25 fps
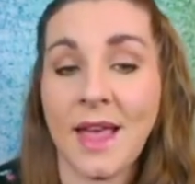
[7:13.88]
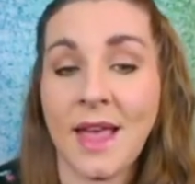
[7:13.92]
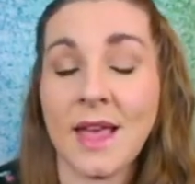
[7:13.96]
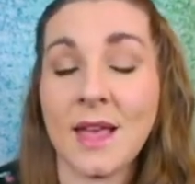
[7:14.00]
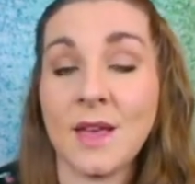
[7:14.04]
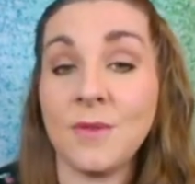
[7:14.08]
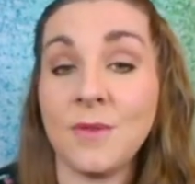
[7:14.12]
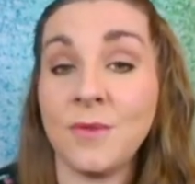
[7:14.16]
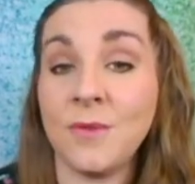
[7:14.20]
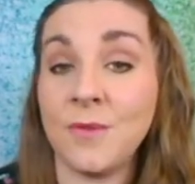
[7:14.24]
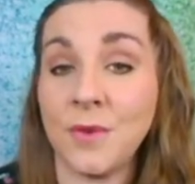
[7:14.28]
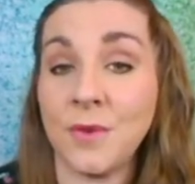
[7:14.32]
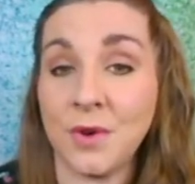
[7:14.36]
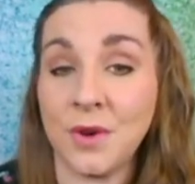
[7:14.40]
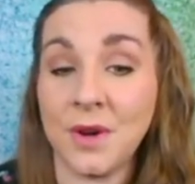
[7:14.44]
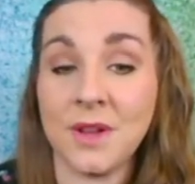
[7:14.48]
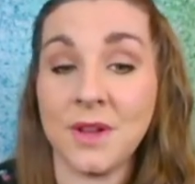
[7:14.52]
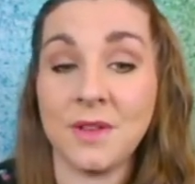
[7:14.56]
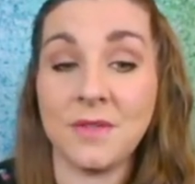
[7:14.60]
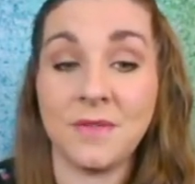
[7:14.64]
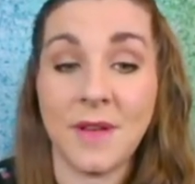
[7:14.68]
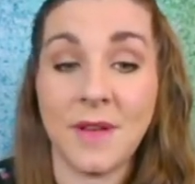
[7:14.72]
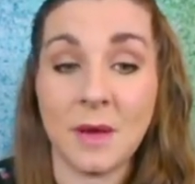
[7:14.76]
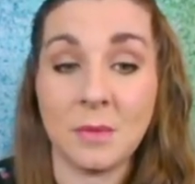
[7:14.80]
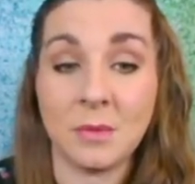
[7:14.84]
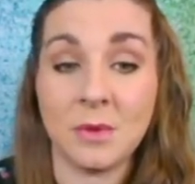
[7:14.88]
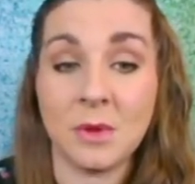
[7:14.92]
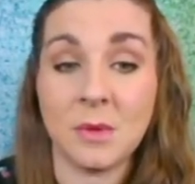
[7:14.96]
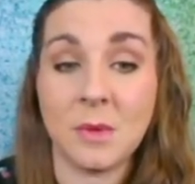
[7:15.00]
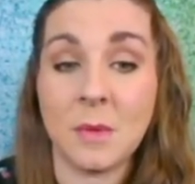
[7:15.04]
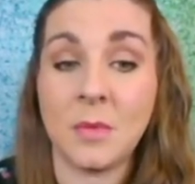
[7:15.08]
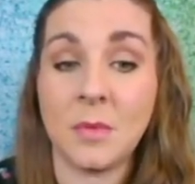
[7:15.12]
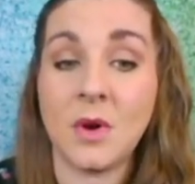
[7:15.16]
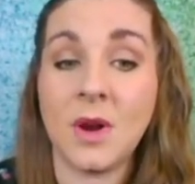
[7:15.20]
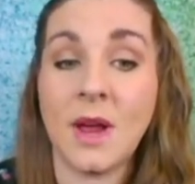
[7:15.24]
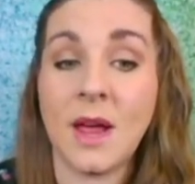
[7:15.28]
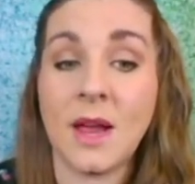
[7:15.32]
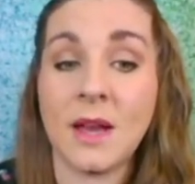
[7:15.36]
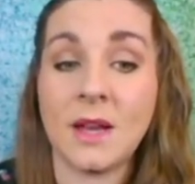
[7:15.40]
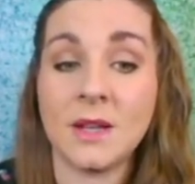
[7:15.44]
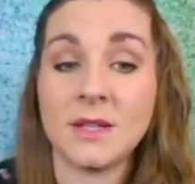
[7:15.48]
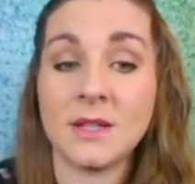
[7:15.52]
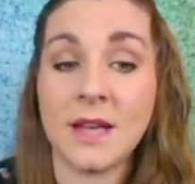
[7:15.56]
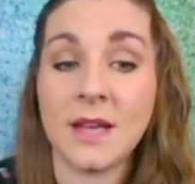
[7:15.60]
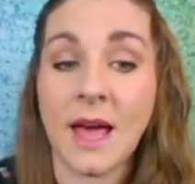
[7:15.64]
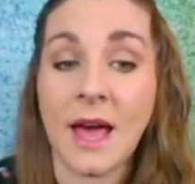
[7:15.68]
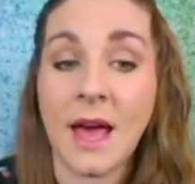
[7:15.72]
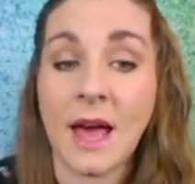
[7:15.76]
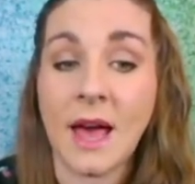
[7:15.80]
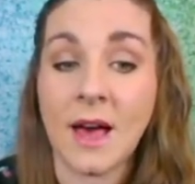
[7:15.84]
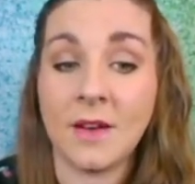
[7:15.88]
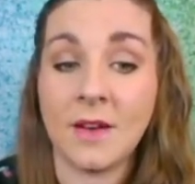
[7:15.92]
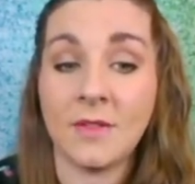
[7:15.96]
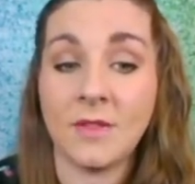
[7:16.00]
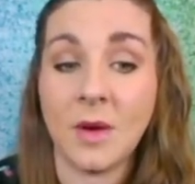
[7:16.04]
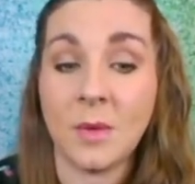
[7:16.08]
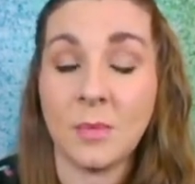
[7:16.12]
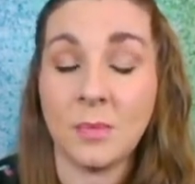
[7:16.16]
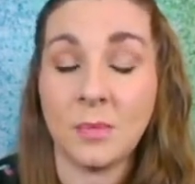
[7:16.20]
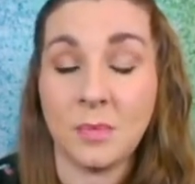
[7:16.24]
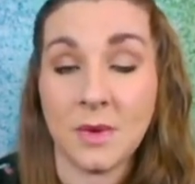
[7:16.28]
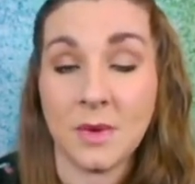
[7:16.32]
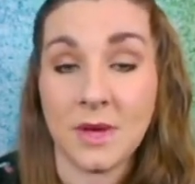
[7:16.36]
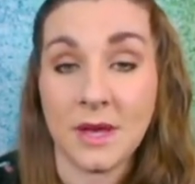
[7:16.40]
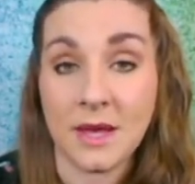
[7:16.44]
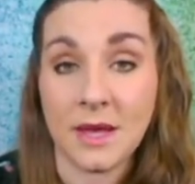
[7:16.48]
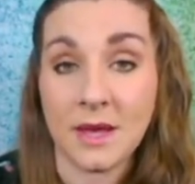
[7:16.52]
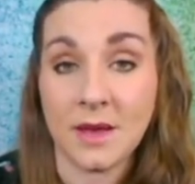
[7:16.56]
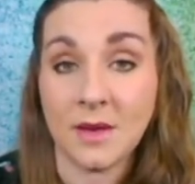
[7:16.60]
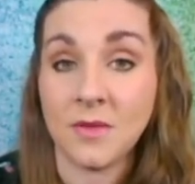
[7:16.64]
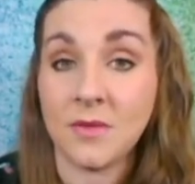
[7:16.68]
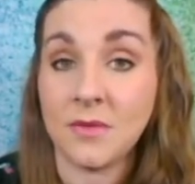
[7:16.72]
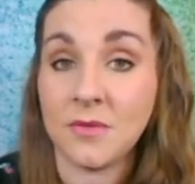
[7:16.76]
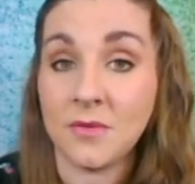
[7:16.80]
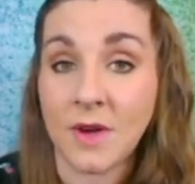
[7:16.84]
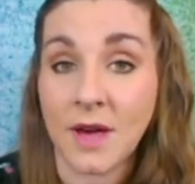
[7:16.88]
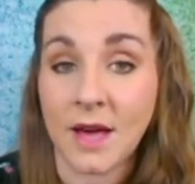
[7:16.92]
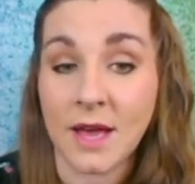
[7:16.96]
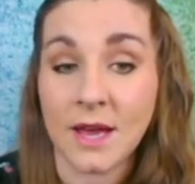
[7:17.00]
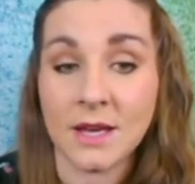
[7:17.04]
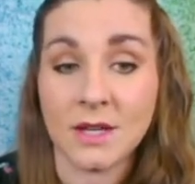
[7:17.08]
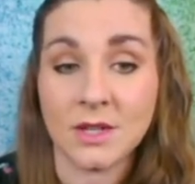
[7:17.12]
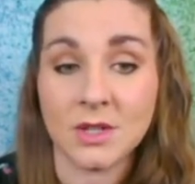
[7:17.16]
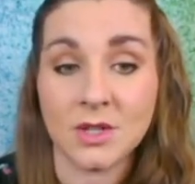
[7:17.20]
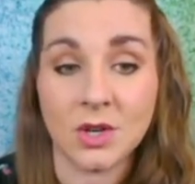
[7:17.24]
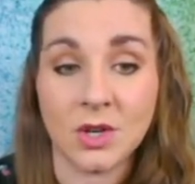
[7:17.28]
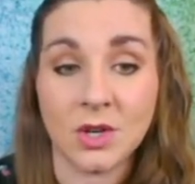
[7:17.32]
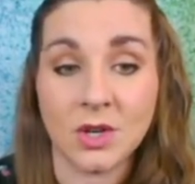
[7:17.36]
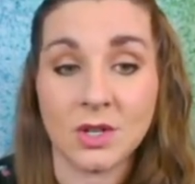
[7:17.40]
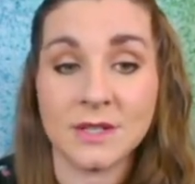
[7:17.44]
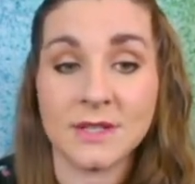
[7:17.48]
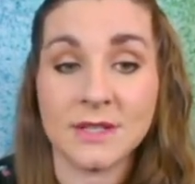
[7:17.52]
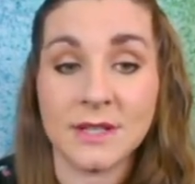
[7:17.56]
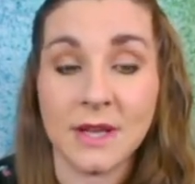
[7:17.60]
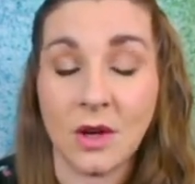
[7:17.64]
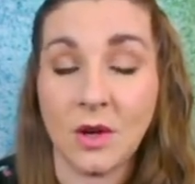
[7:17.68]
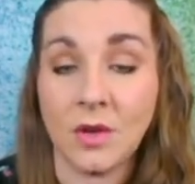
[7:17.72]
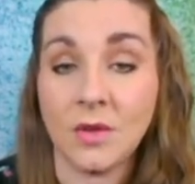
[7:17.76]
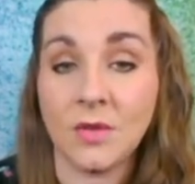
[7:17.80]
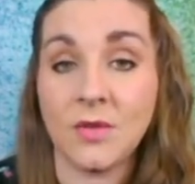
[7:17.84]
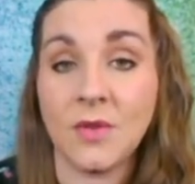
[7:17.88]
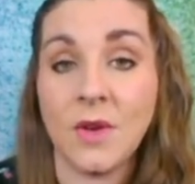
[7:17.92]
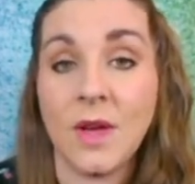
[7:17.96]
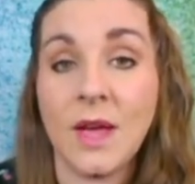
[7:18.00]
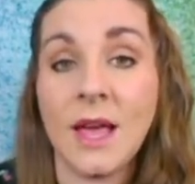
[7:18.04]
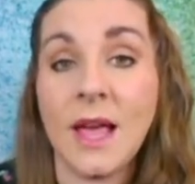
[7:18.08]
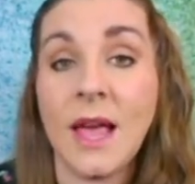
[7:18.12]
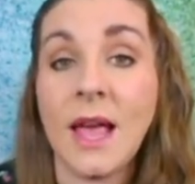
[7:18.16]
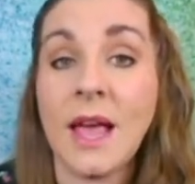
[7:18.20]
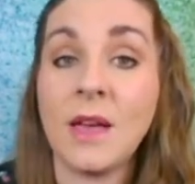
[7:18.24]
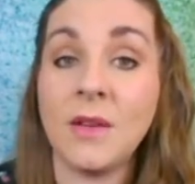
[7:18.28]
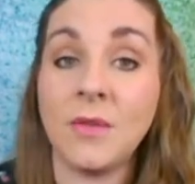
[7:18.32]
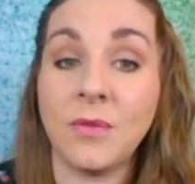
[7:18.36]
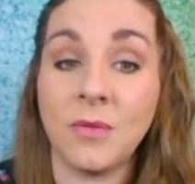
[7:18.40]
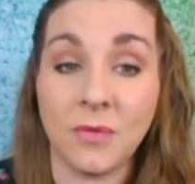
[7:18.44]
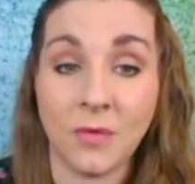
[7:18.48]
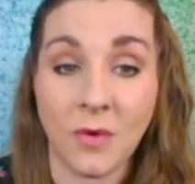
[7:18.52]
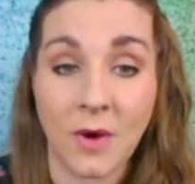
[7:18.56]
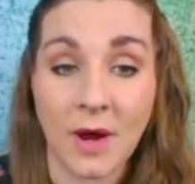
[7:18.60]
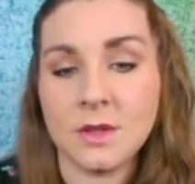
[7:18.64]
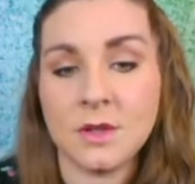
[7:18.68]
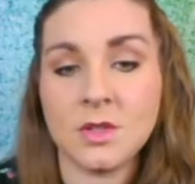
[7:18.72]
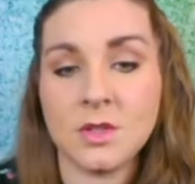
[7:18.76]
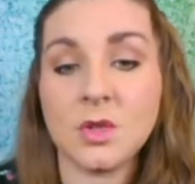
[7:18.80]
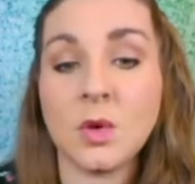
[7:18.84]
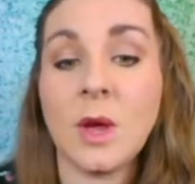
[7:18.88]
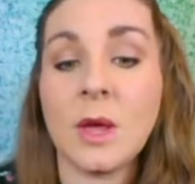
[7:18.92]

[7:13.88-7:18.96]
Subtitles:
a furry family member and to have Bee find herself a friend.